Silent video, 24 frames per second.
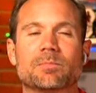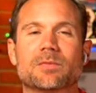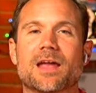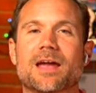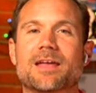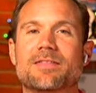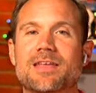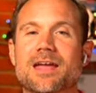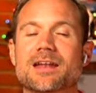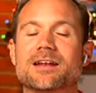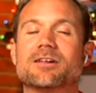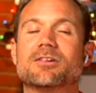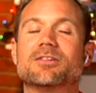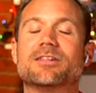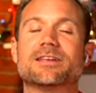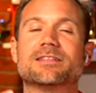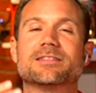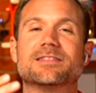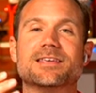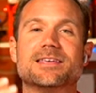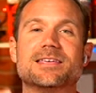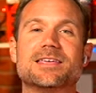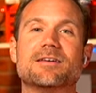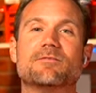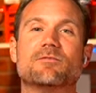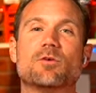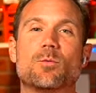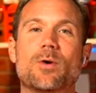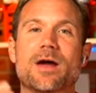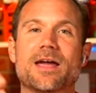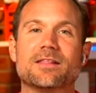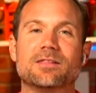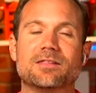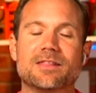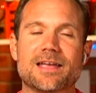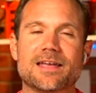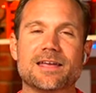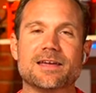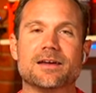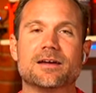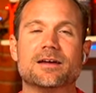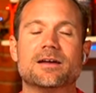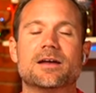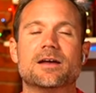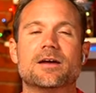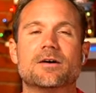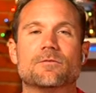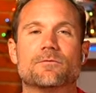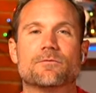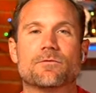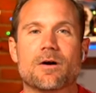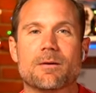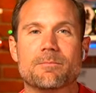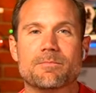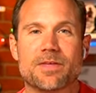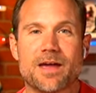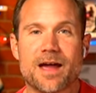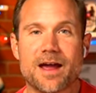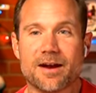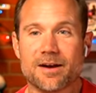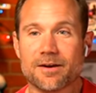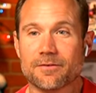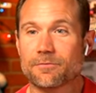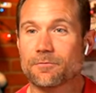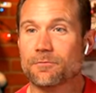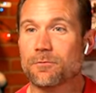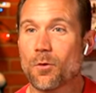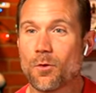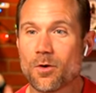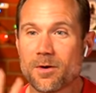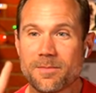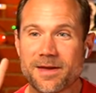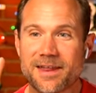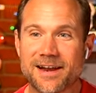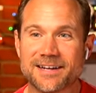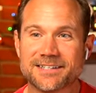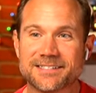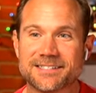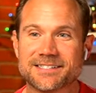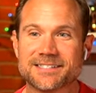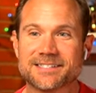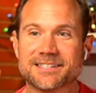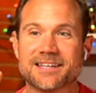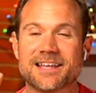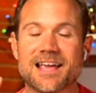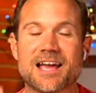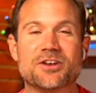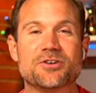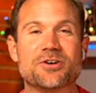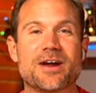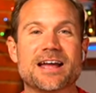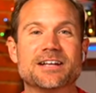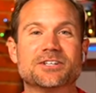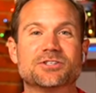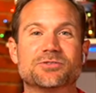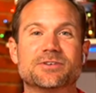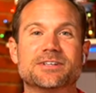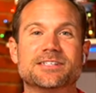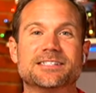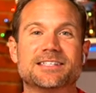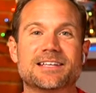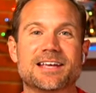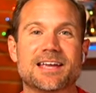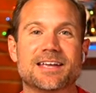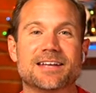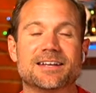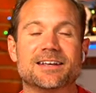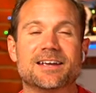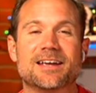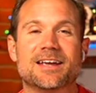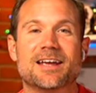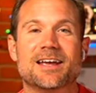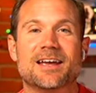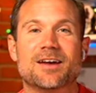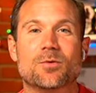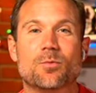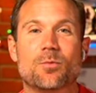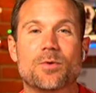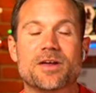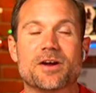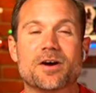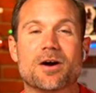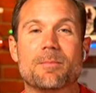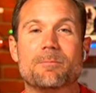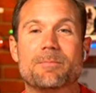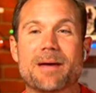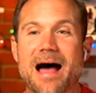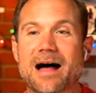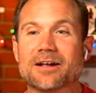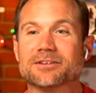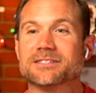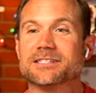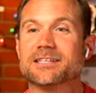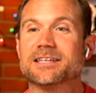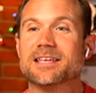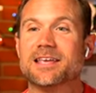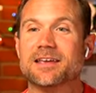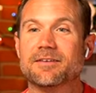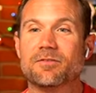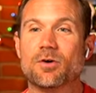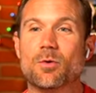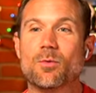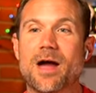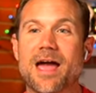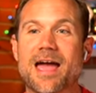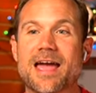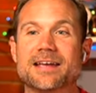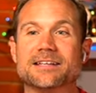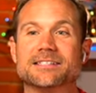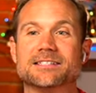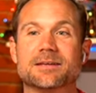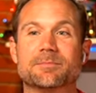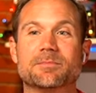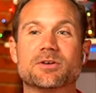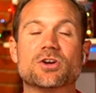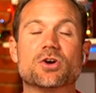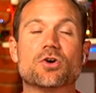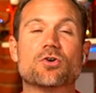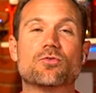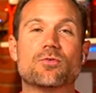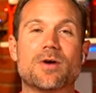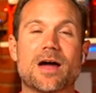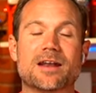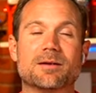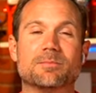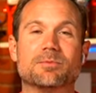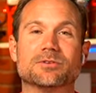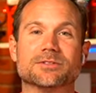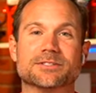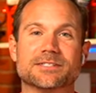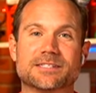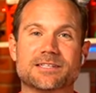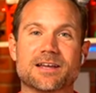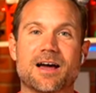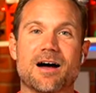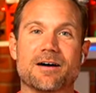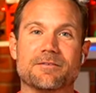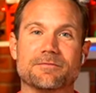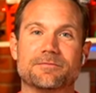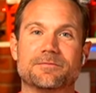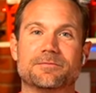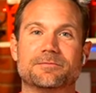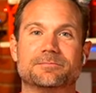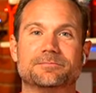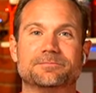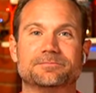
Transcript: and then click the giveaway link from there. 4 minutes, get your entries in. We are about to give away some incredible stuff.